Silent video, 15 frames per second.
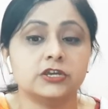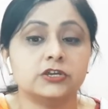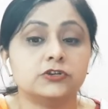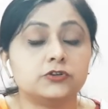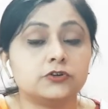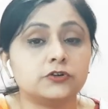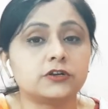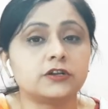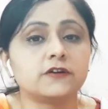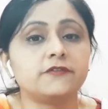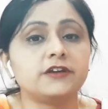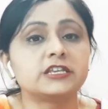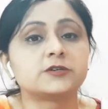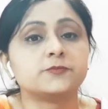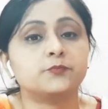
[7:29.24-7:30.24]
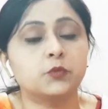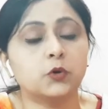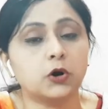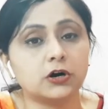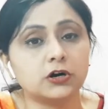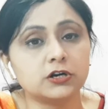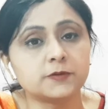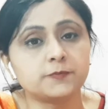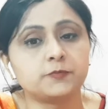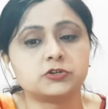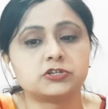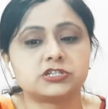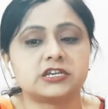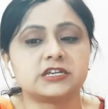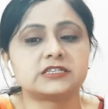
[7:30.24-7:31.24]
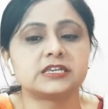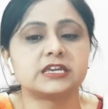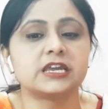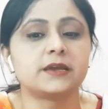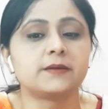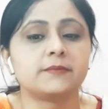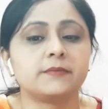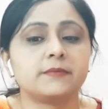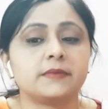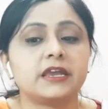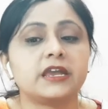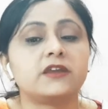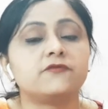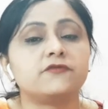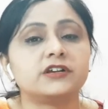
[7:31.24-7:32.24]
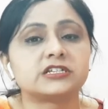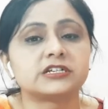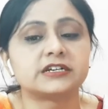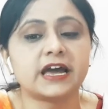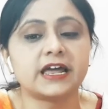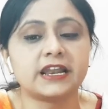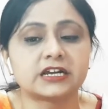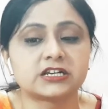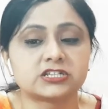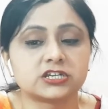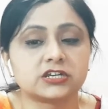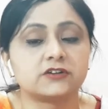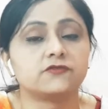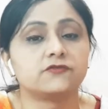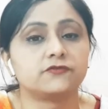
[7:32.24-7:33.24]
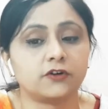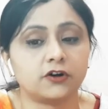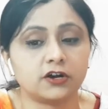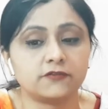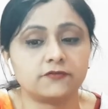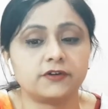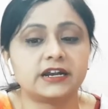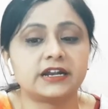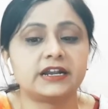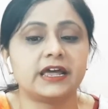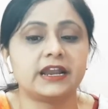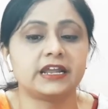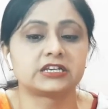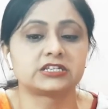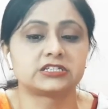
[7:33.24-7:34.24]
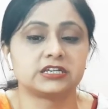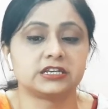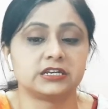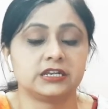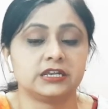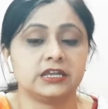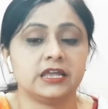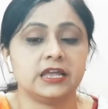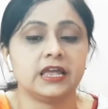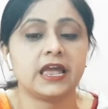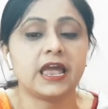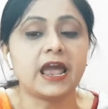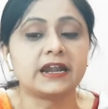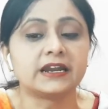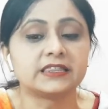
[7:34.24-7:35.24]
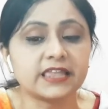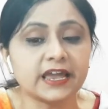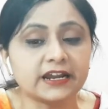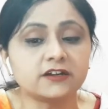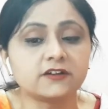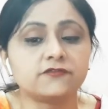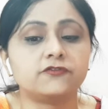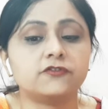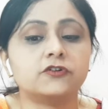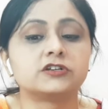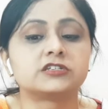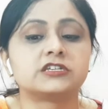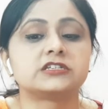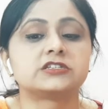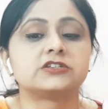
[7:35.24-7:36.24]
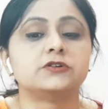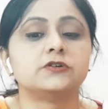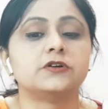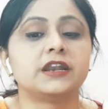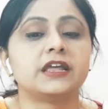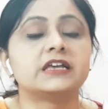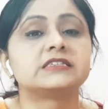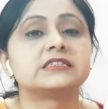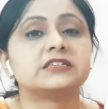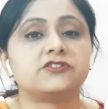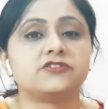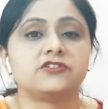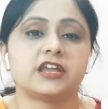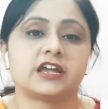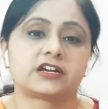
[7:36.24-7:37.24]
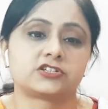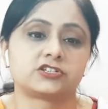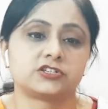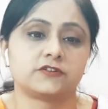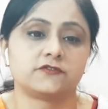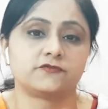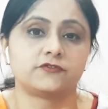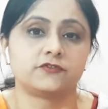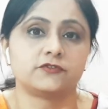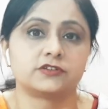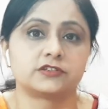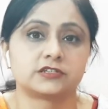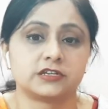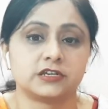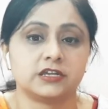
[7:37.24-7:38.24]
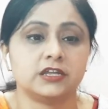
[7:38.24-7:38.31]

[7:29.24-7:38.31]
Due to which boat pushes him in which direction? Forward direction. And that force is known as reaction force.